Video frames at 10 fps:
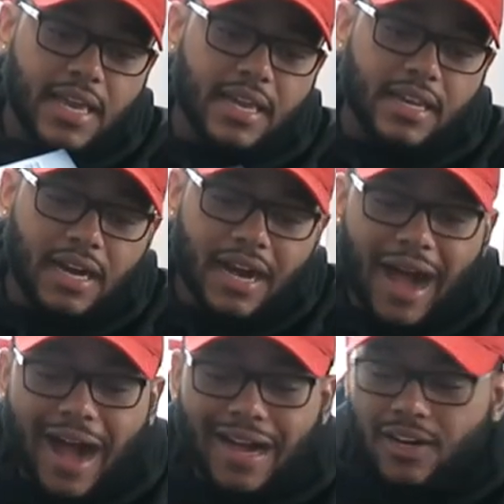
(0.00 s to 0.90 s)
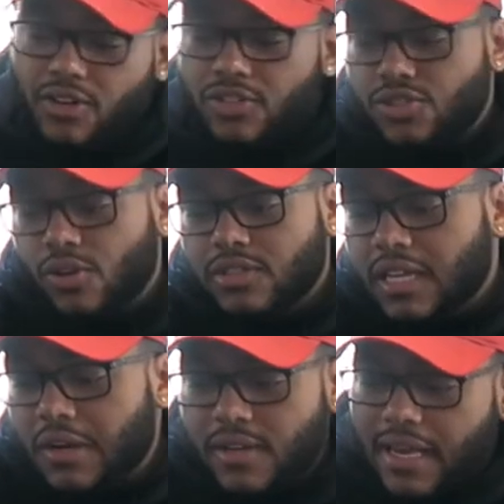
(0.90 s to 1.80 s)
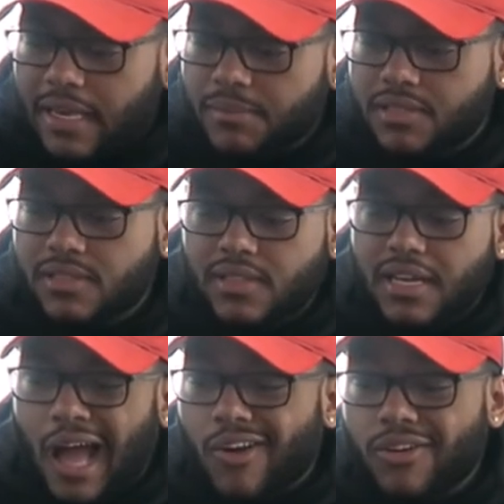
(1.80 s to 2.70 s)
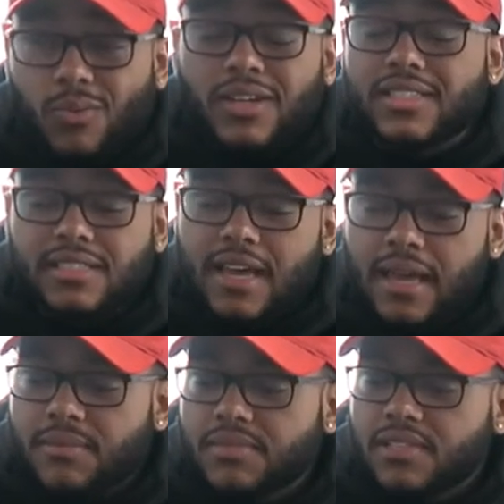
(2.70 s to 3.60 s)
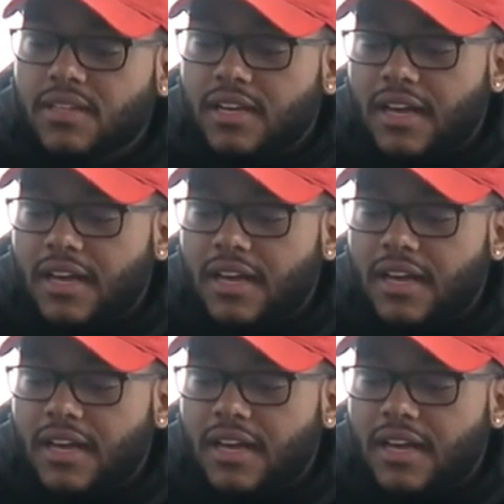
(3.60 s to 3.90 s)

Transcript: And uh, I go to Georgetown games. I go to Wizards games.